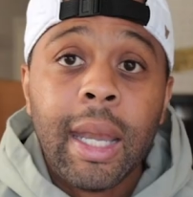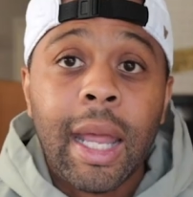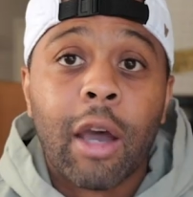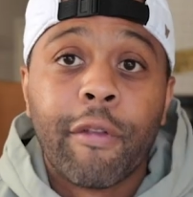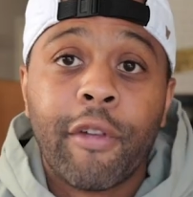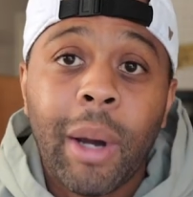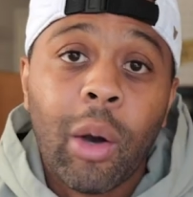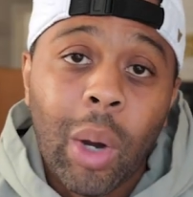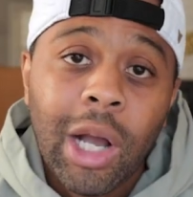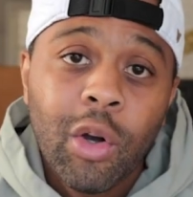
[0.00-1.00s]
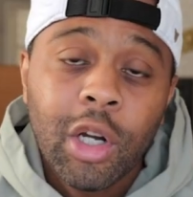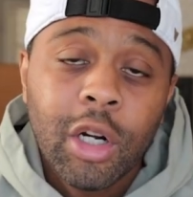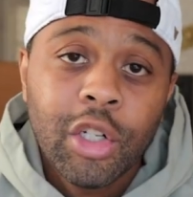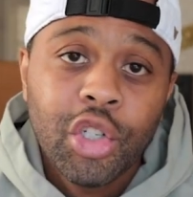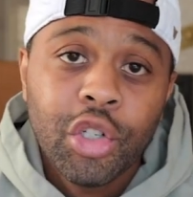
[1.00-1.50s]
And now for my wild
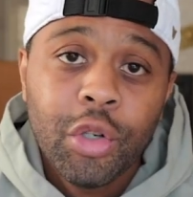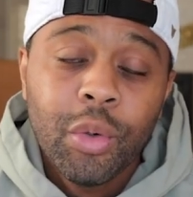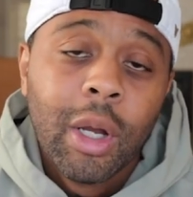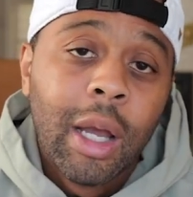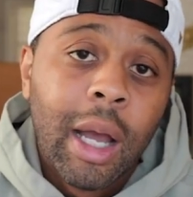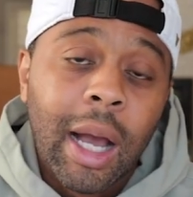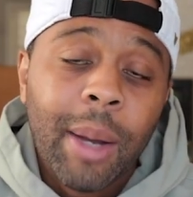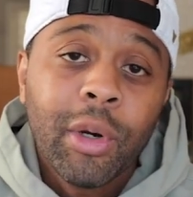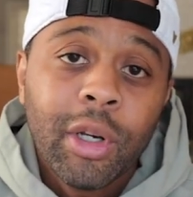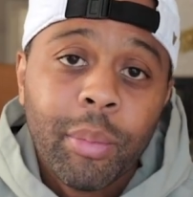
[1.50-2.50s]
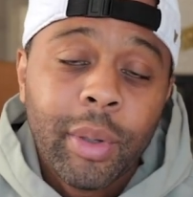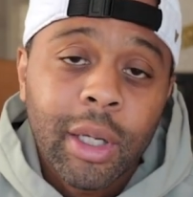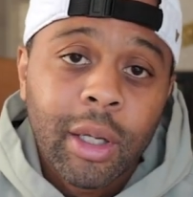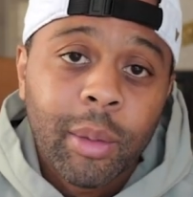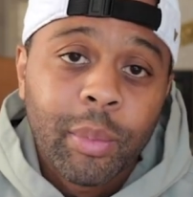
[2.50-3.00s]
card shoe, I'm gonna
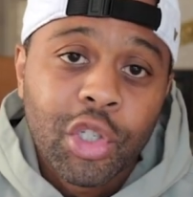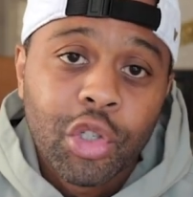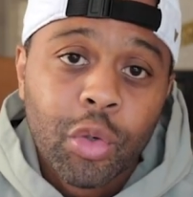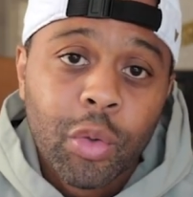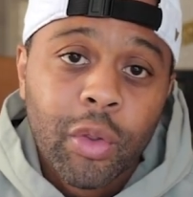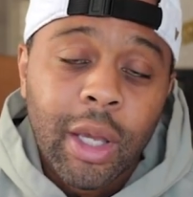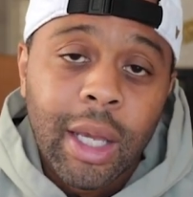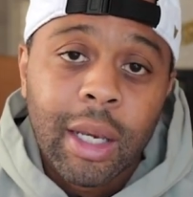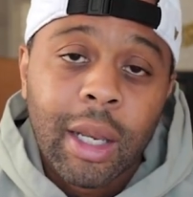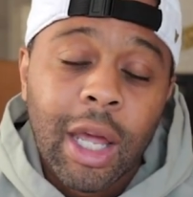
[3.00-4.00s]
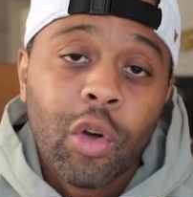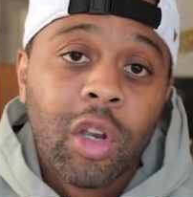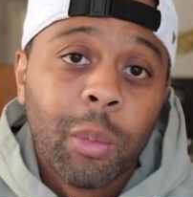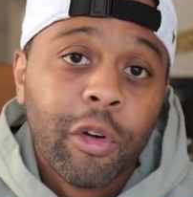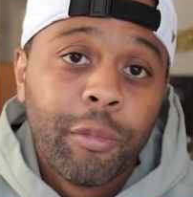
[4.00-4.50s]
pick up a shoe that I know a
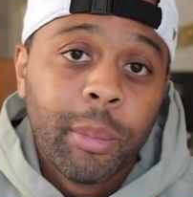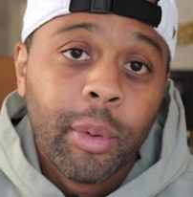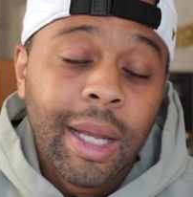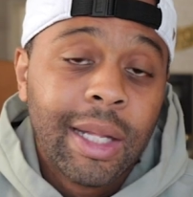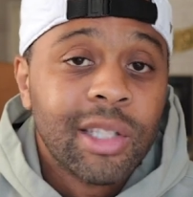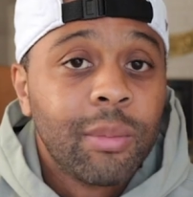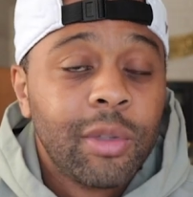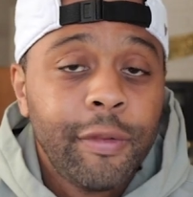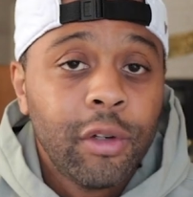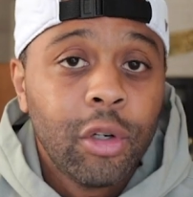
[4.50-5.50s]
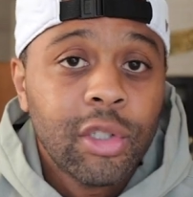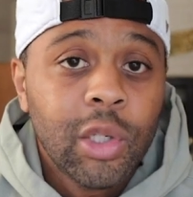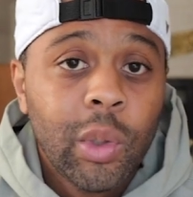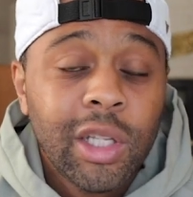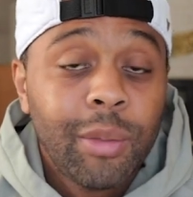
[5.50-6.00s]
number of people had some difficulty
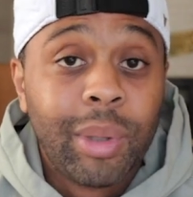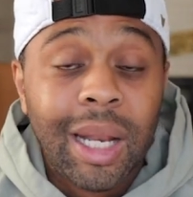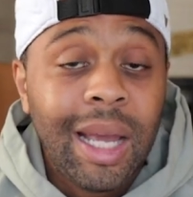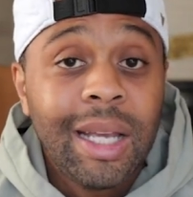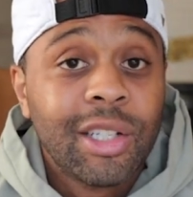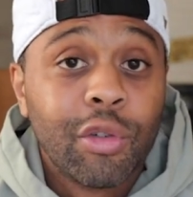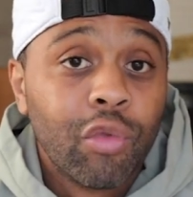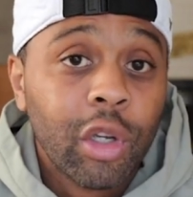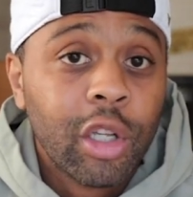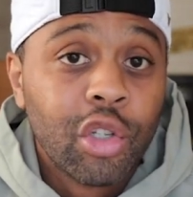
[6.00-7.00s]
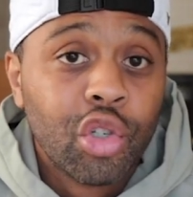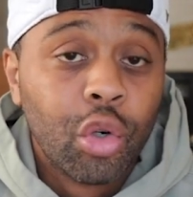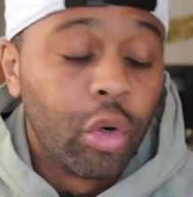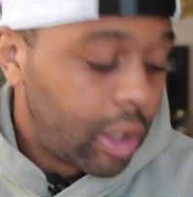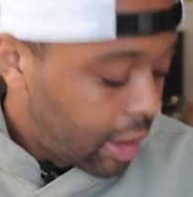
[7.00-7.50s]
with, but I actually really
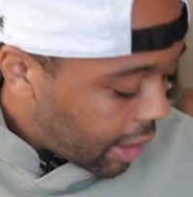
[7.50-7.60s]
enjoyed.